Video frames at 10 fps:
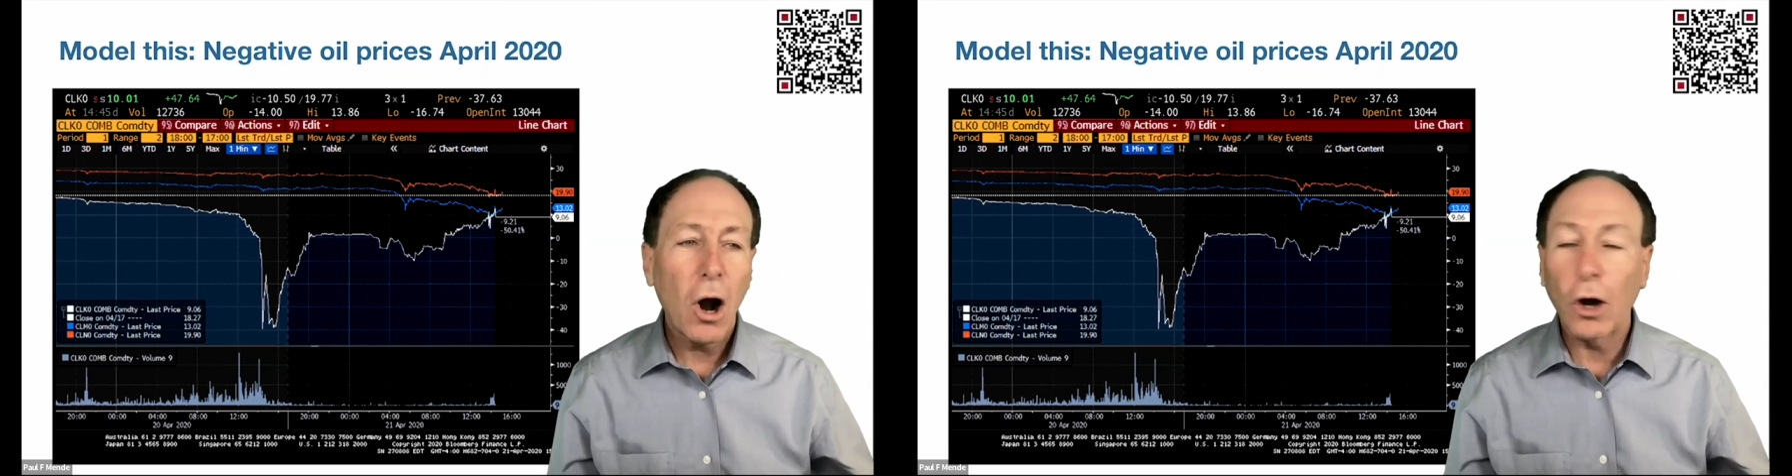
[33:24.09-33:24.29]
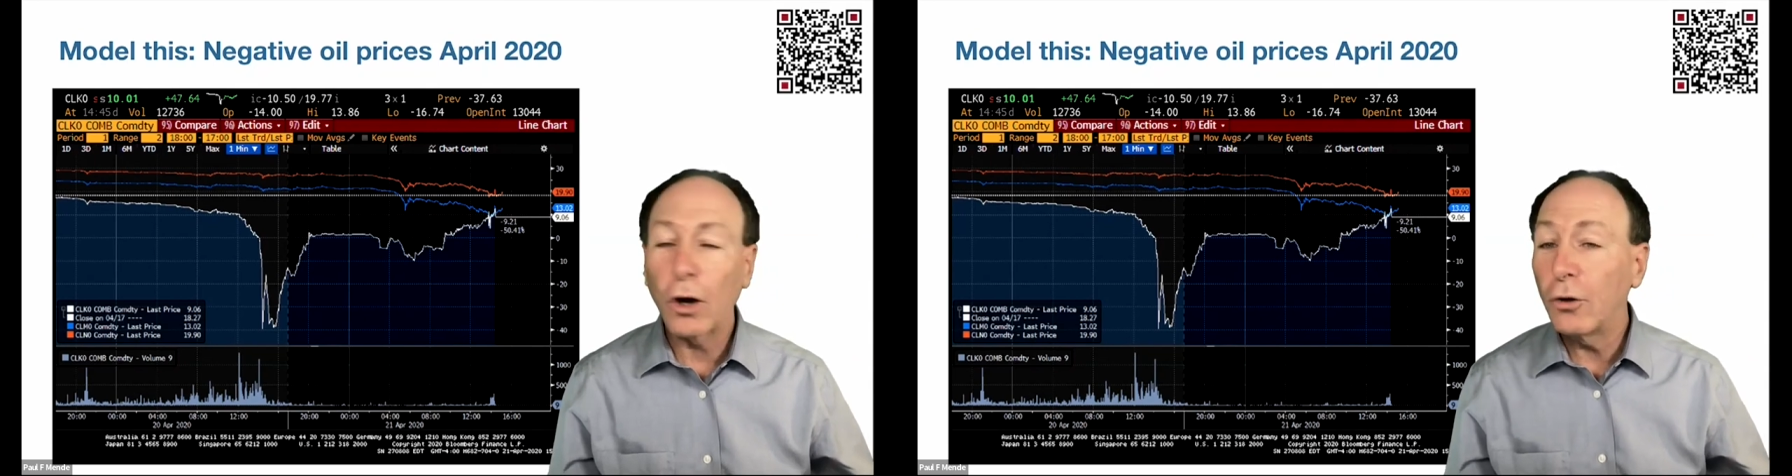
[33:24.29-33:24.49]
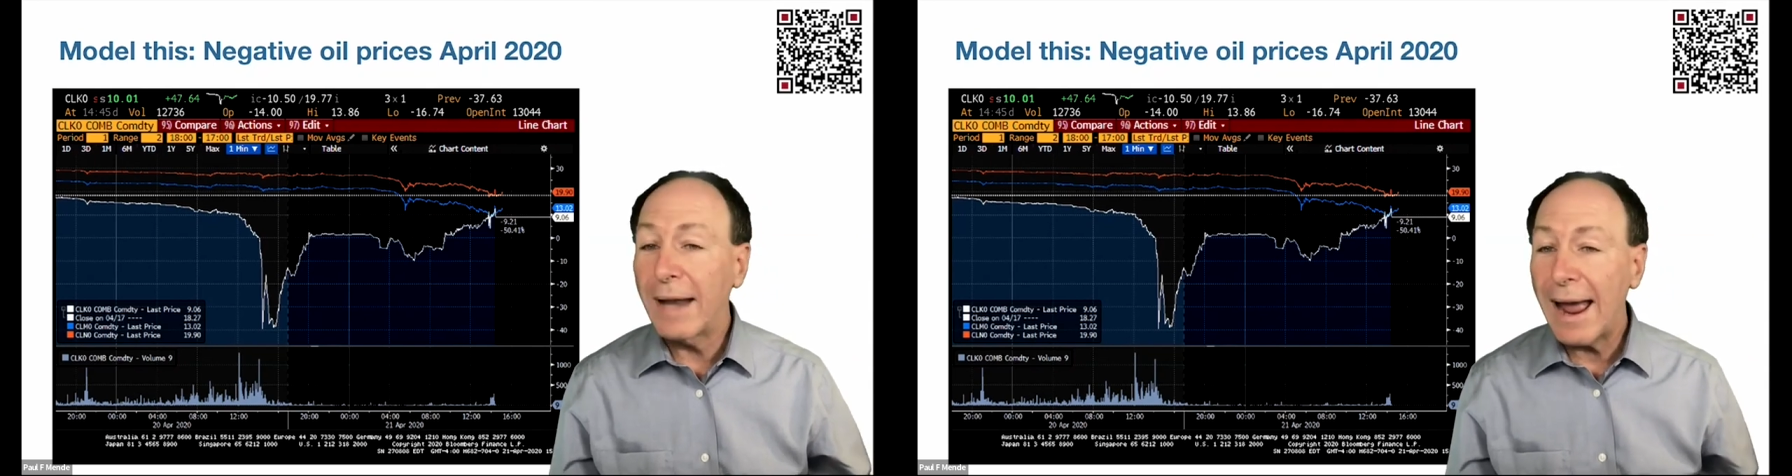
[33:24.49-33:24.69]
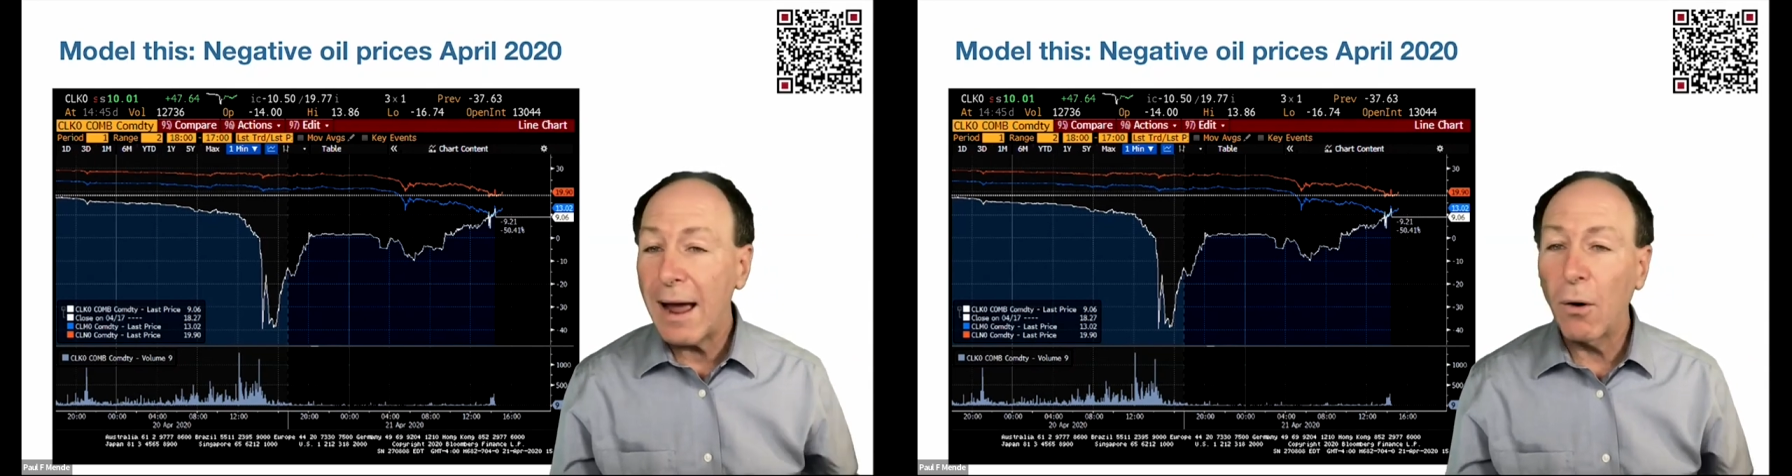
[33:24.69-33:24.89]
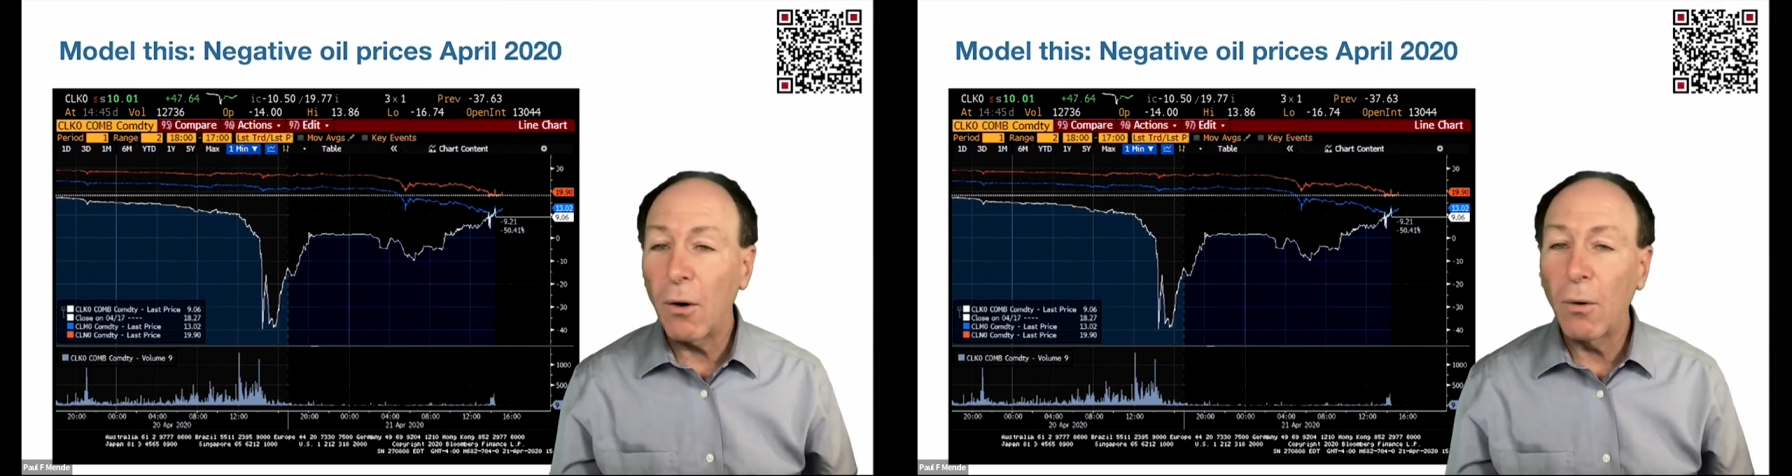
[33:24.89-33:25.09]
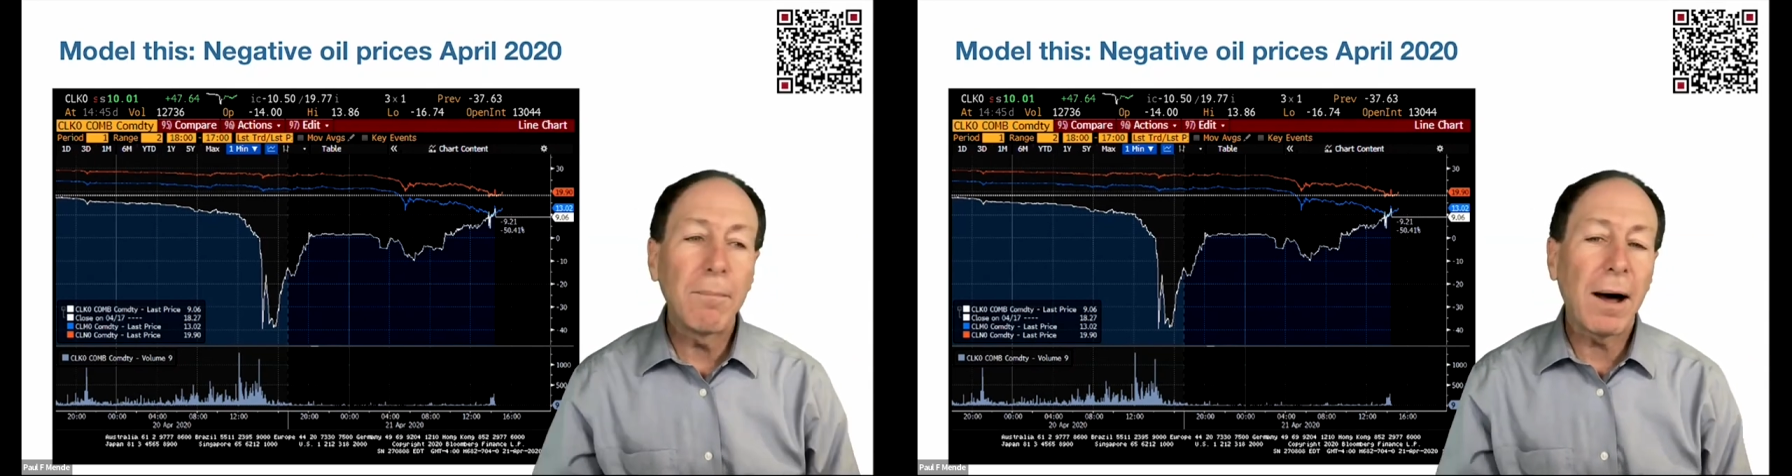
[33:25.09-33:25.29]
Are you now a